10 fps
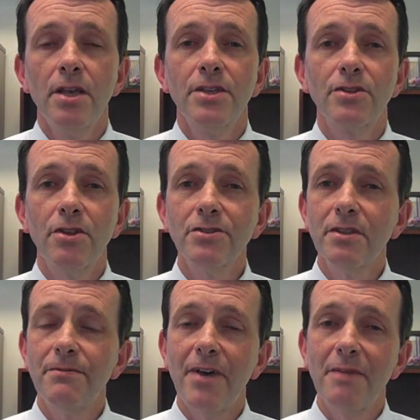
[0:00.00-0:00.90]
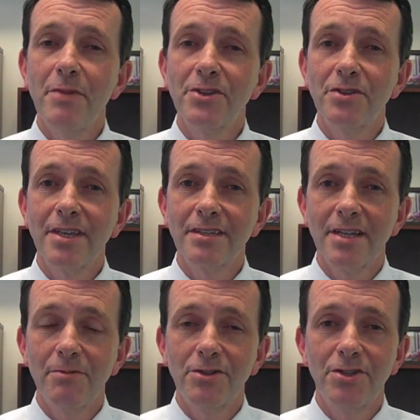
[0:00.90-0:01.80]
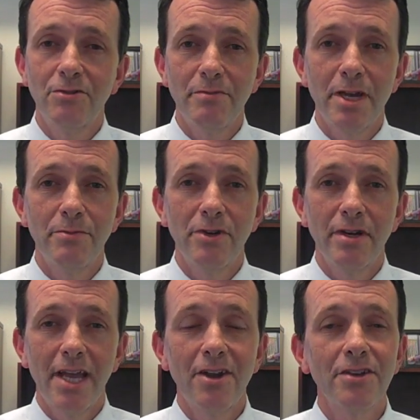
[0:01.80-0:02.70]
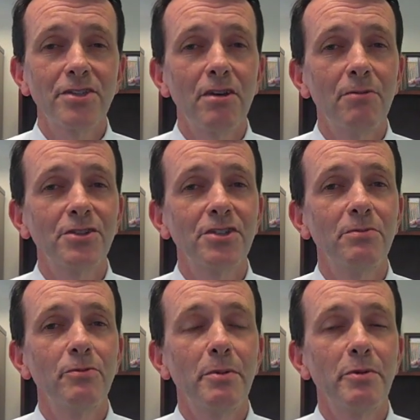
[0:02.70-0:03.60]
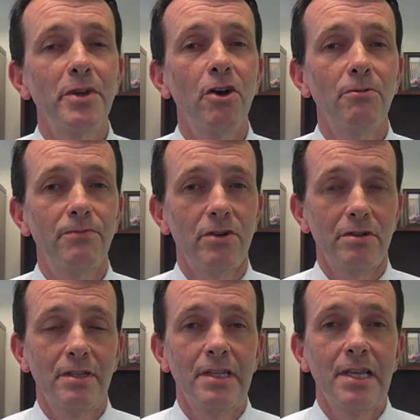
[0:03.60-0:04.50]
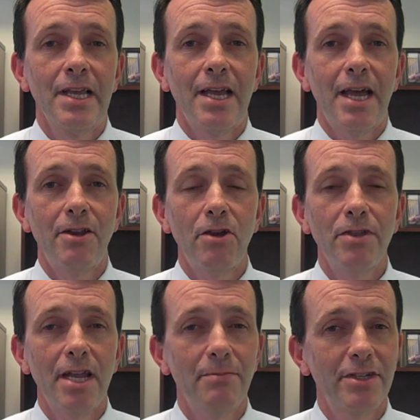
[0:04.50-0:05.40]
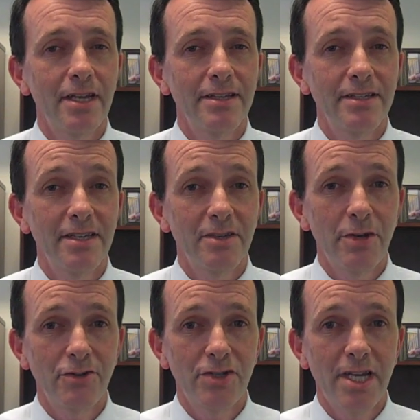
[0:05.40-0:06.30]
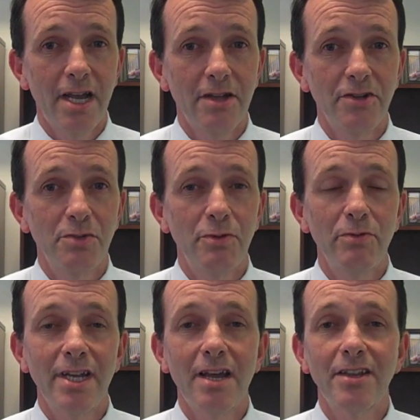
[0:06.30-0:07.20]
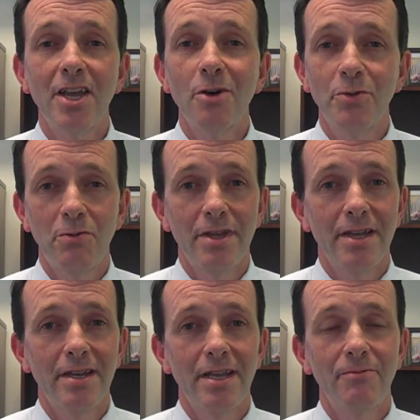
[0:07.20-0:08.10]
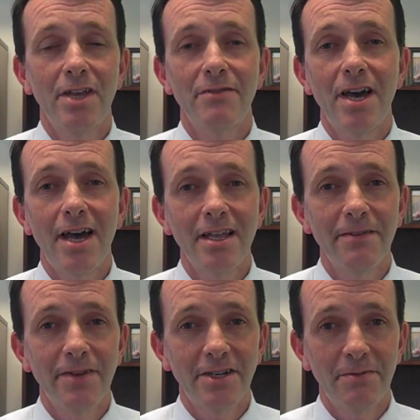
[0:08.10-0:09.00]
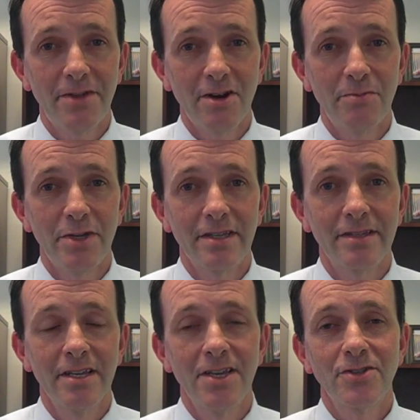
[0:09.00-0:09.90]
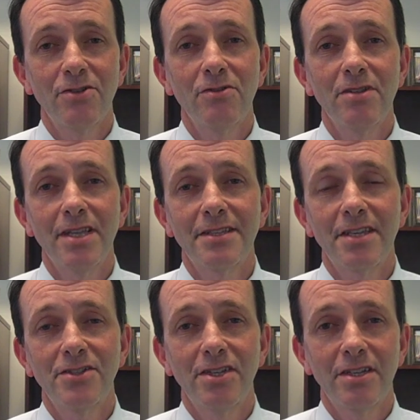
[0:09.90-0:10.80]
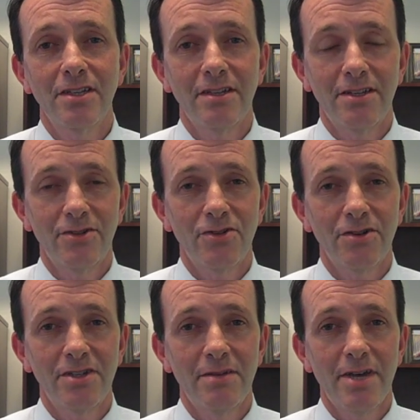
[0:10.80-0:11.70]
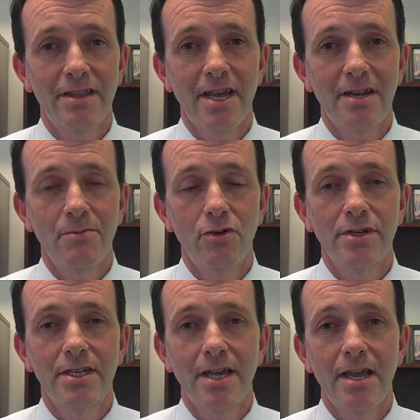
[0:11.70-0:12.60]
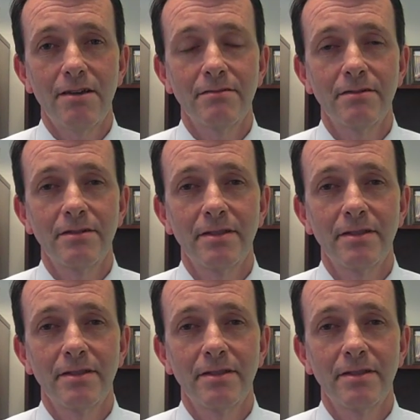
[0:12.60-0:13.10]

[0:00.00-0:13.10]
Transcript: So those are the 5 major things that I want you to remember, and also I want you to remember to be hopeful. I know that hepatitis C is a major challenge, but we now can help you with it, and we have highly effective therapies. So let's get you in the clinic and talk to you about that in more detail.